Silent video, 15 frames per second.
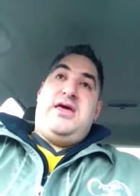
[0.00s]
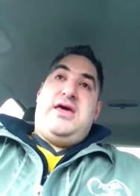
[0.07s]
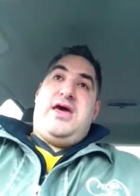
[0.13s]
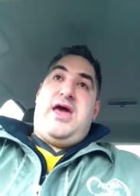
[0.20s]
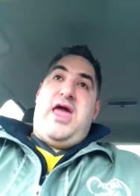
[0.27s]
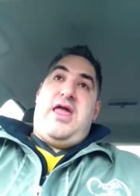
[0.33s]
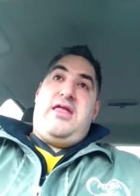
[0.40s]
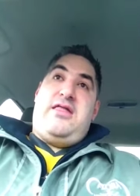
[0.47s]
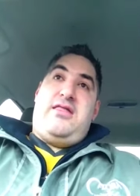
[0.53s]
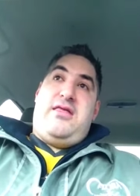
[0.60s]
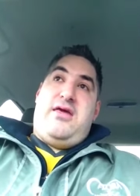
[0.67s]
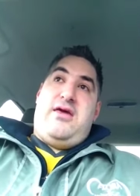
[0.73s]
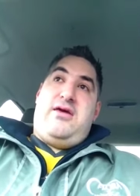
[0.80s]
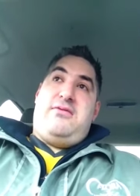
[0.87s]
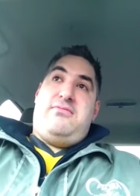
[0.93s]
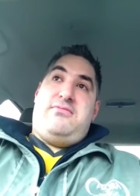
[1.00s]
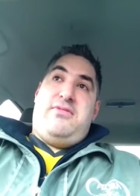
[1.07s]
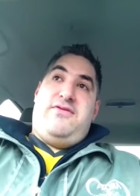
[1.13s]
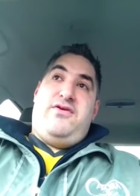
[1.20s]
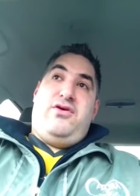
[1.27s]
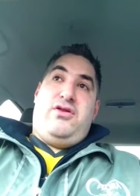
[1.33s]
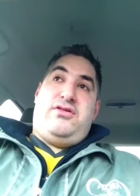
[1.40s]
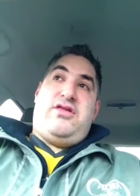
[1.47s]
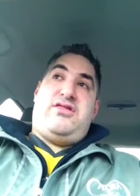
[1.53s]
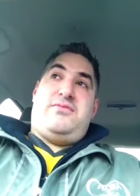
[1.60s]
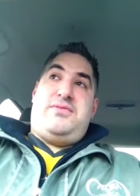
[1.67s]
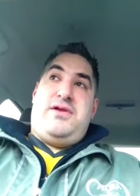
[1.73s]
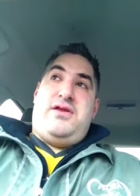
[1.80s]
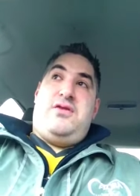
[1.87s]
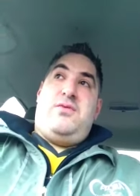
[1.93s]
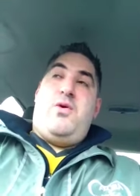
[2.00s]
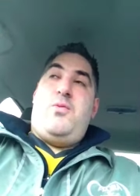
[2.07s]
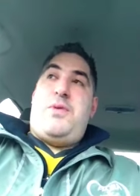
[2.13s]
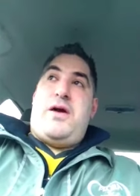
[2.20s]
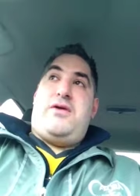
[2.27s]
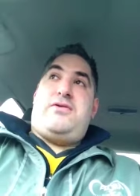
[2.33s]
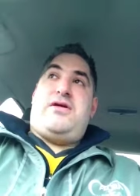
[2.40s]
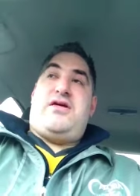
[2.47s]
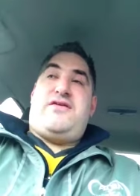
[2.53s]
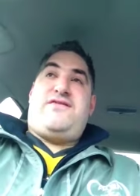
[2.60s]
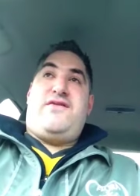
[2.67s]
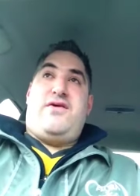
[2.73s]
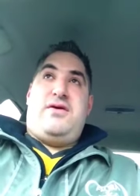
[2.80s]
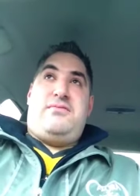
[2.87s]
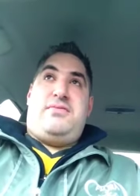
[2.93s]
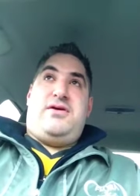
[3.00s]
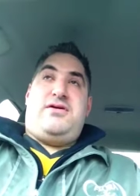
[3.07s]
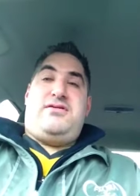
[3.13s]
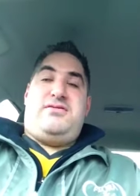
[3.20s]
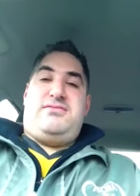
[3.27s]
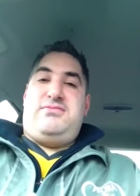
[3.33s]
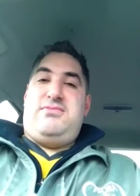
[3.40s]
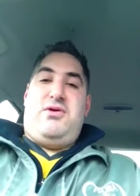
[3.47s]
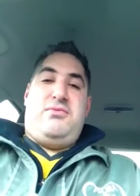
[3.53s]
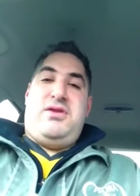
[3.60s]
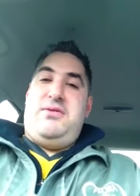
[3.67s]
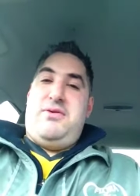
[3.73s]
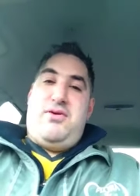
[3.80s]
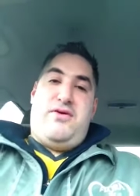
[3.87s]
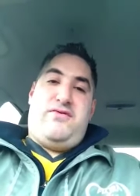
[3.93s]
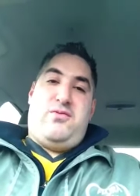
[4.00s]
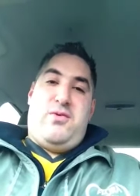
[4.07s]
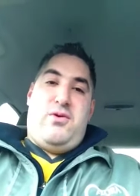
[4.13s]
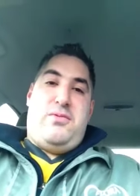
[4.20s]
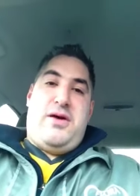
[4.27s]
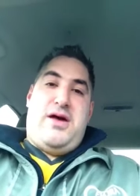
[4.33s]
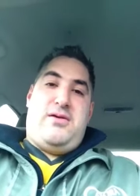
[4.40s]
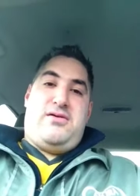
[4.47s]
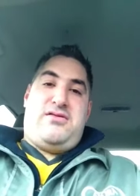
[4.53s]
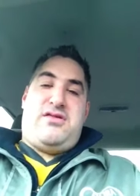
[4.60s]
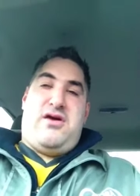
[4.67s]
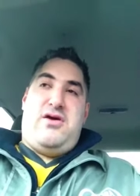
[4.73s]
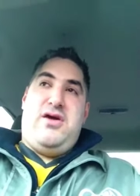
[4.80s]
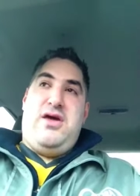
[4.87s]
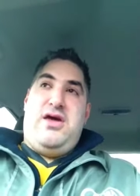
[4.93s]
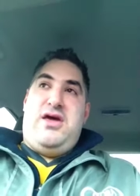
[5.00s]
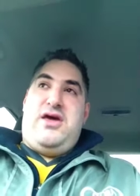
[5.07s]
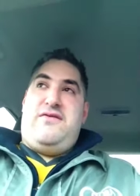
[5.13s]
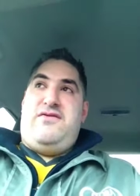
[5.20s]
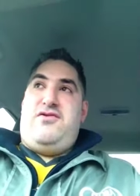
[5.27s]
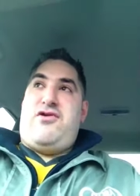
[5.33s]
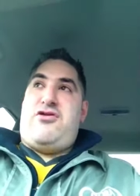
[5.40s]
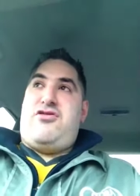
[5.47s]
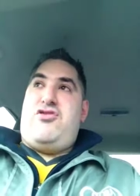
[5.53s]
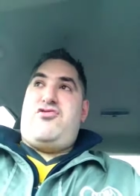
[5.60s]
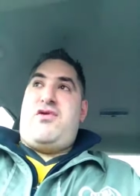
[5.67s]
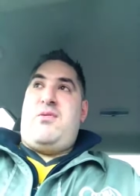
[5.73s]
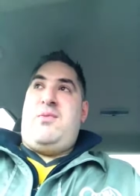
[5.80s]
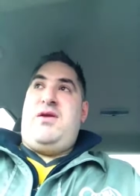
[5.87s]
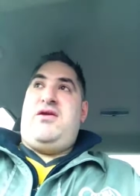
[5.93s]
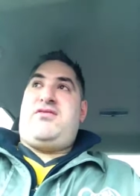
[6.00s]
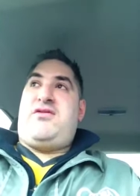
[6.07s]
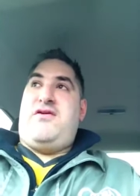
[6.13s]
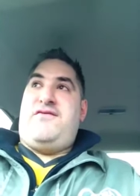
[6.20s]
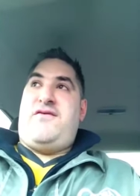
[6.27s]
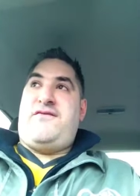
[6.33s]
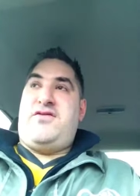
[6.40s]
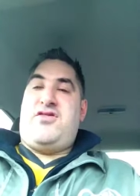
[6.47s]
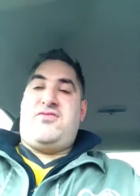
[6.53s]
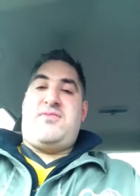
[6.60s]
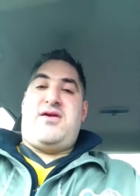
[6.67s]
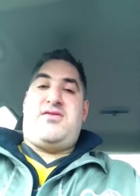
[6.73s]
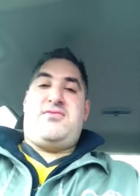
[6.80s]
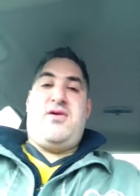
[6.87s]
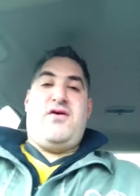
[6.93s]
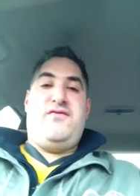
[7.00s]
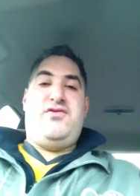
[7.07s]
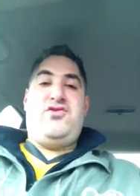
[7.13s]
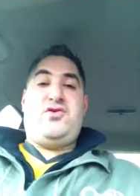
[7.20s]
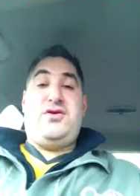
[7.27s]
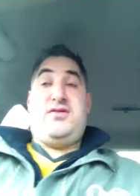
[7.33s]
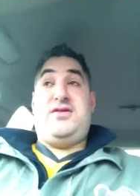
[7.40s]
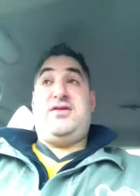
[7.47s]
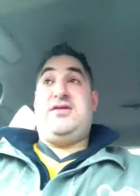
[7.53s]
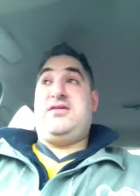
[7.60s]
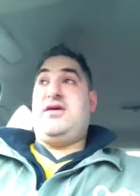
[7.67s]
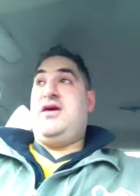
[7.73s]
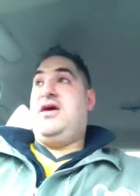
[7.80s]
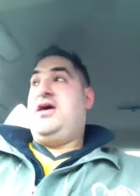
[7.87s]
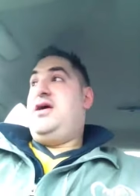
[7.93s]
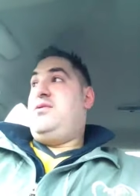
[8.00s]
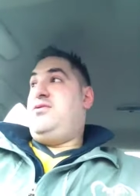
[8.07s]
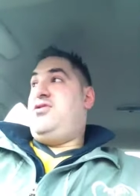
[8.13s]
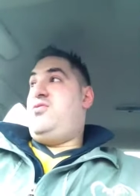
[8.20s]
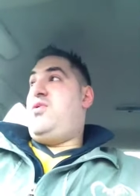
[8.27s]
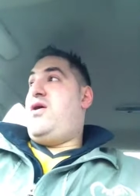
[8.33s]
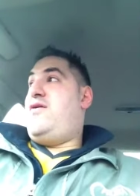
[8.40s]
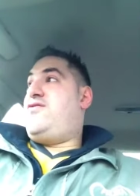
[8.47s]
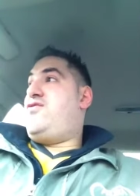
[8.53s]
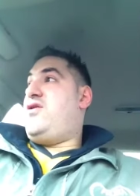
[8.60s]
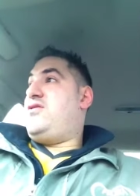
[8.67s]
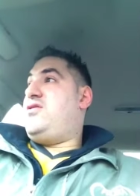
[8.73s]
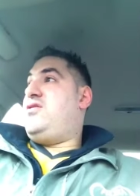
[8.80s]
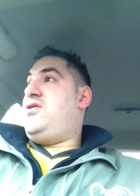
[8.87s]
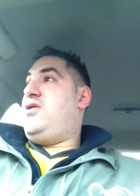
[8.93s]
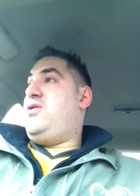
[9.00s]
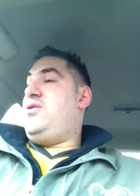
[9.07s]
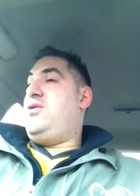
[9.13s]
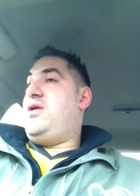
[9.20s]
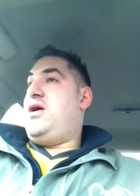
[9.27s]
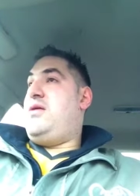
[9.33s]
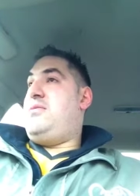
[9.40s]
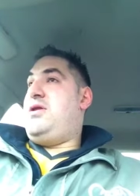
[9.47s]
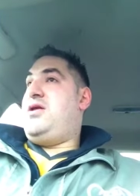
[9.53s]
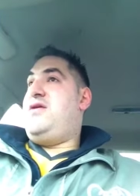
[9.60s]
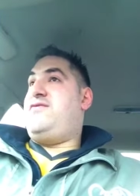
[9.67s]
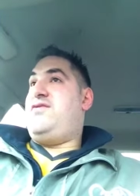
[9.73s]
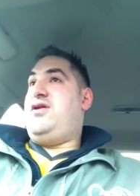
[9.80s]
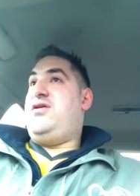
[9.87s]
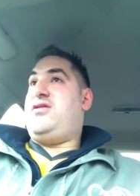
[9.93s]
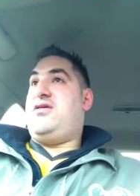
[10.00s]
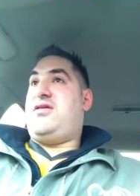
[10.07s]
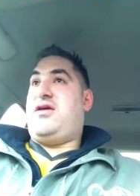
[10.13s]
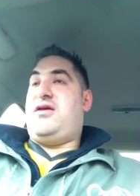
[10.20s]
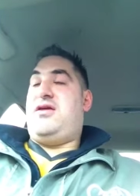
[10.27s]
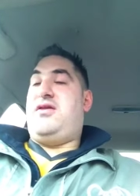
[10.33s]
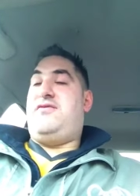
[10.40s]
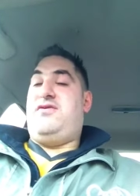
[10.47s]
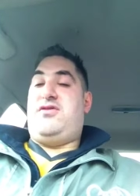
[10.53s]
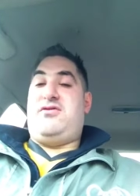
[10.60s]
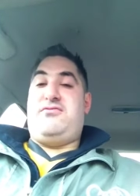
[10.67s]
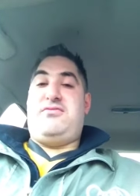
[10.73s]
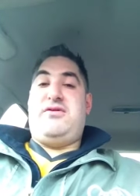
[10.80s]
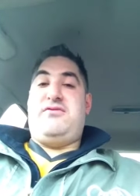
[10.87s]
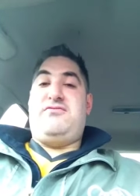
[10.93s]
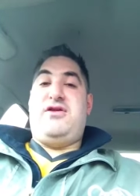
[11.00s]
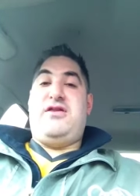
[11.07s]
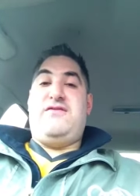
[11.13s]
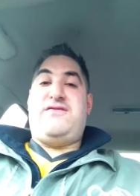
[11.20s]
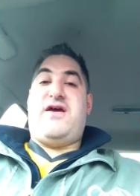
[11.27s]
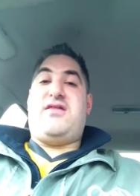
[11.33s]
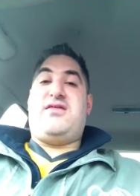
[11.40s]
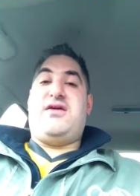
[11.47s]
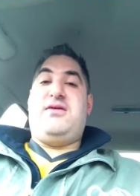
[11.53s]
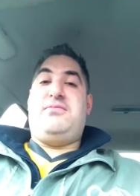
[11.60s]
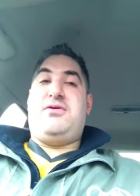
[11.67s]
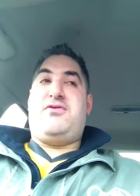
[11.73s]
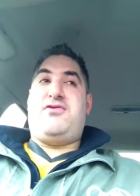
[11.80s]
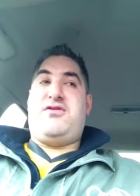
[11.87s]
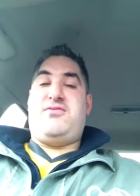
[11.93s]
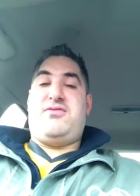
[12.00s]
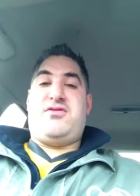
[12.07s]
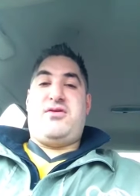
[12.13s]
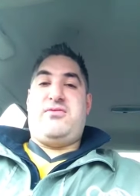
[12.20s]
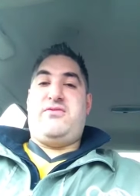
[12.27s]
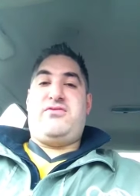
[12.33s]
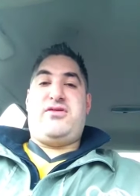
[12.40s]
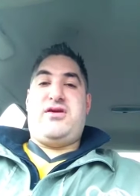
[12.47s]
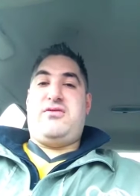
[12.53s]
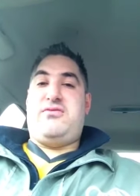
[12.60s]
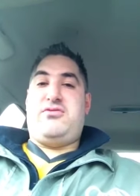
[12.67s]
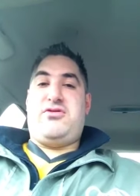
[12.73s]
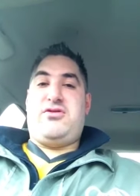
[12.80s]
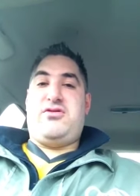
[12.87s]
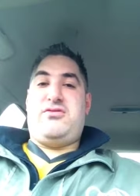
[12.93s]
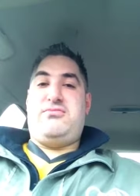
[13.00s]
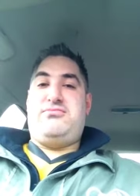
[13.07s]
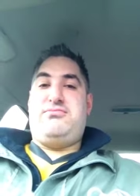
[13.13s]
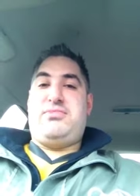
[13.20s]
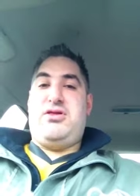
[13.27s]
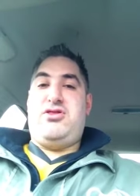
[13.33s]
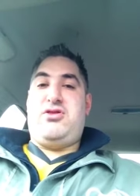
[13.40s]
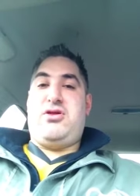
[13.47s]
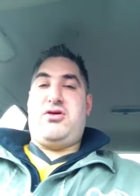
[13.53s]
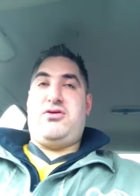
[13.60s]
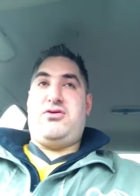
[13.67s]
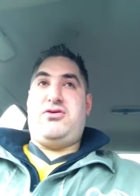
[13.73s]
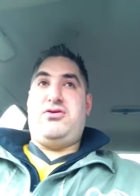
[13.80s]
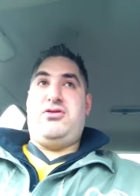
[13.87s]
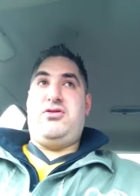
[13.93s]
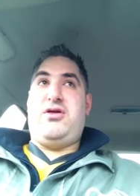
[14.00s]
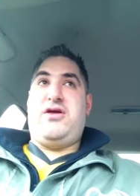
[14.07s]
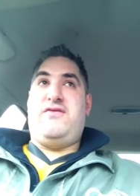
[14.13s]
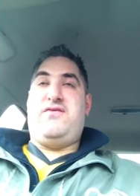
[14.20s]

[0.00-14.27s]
And um, if you've got the discipline and the willpower, that's fine, but not many people have the willpower. So if you gradually try and wean yourself off it, just make some healthy choices which is what I've tried to do. I mean, I never used it. So I never used it really fatty, but Christmas time, obviously, I was just binging like a good night.